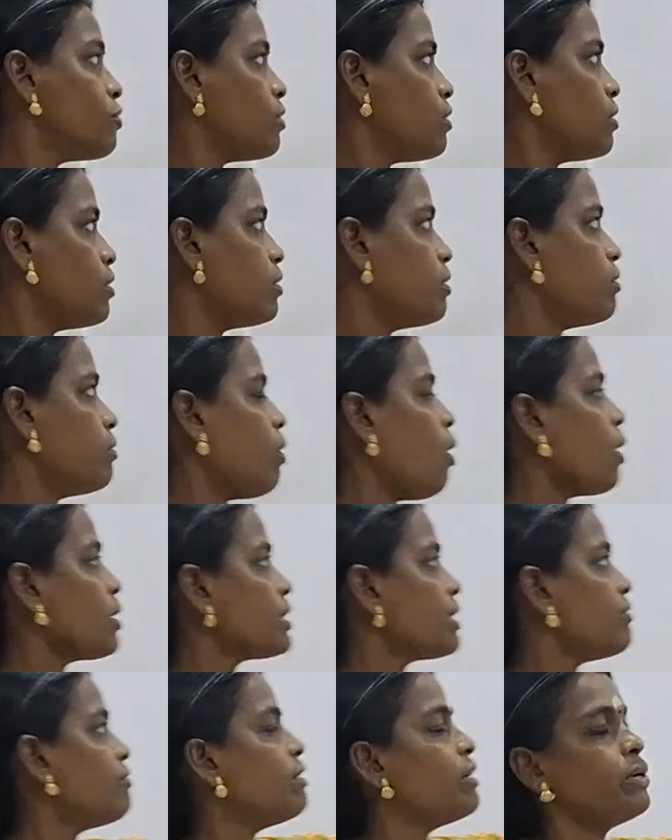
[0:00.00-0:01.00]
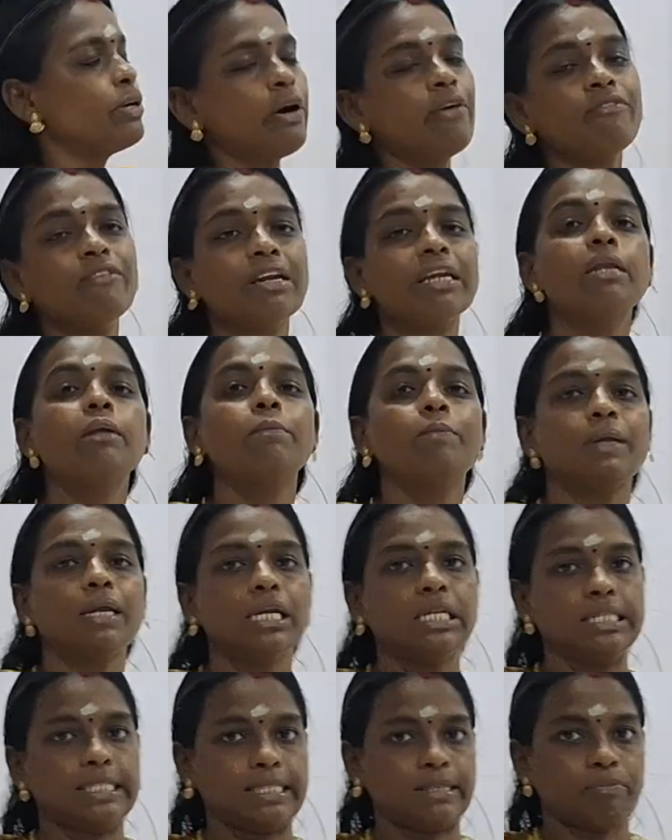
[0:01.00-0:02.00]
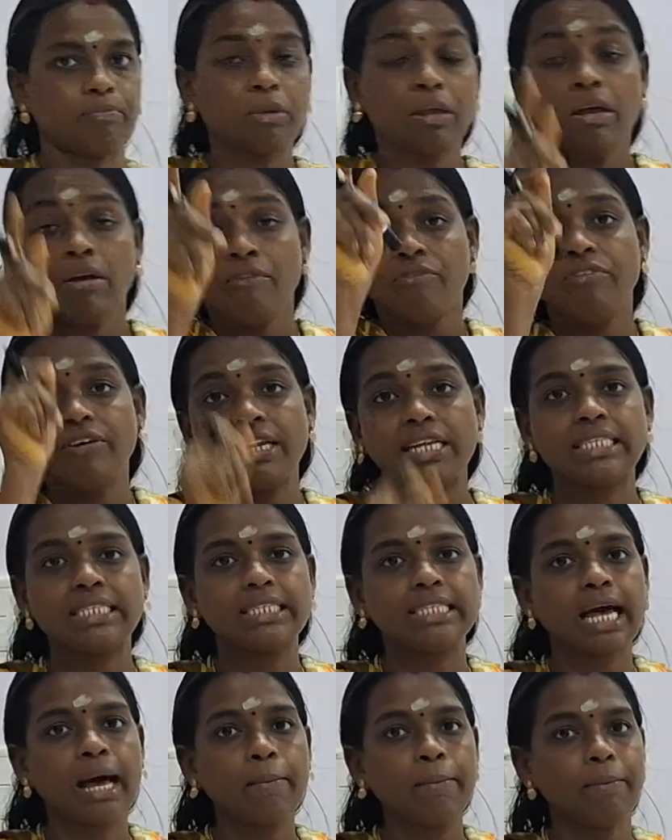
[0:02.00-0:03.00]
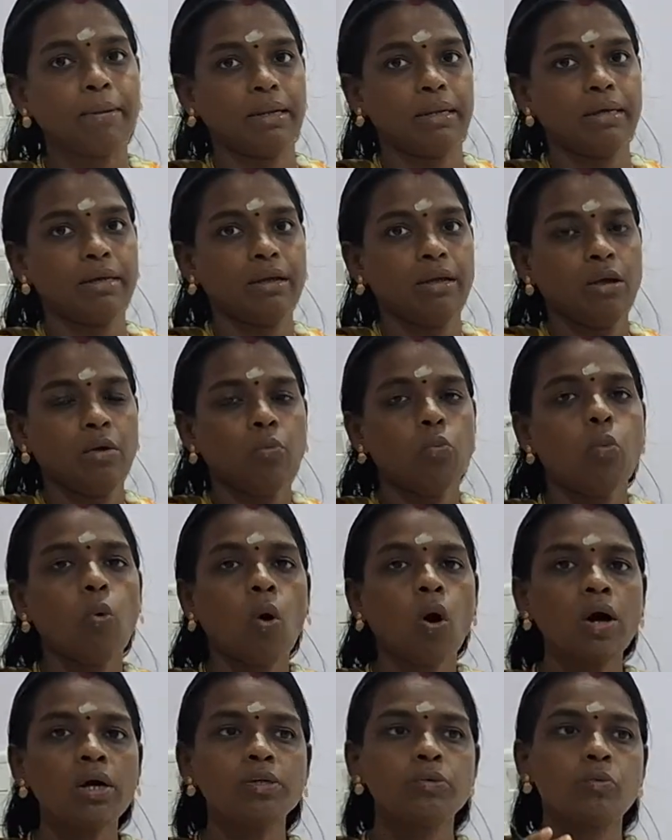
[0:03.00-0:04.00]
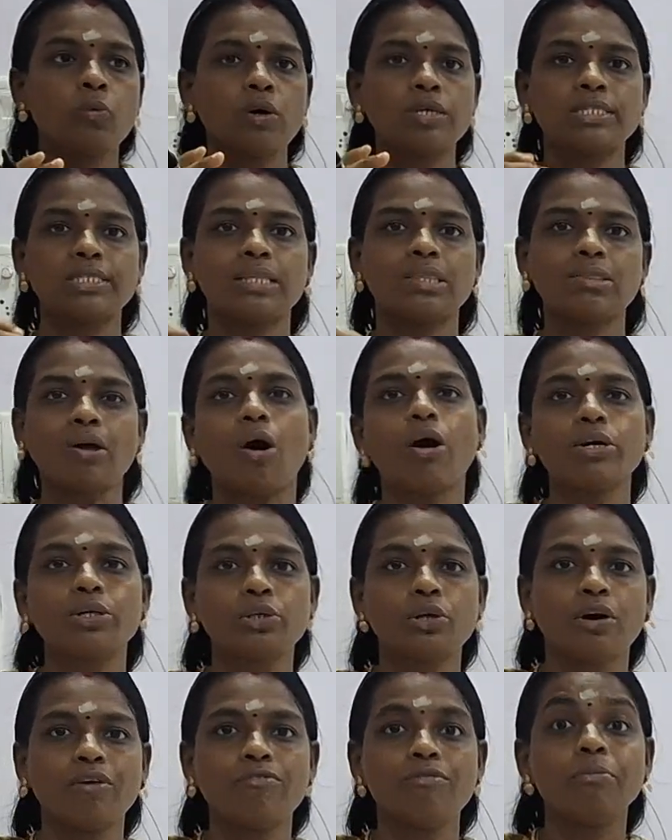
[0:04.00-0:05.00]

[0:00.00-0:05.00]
on the word of liberalism. For example, what was the thought of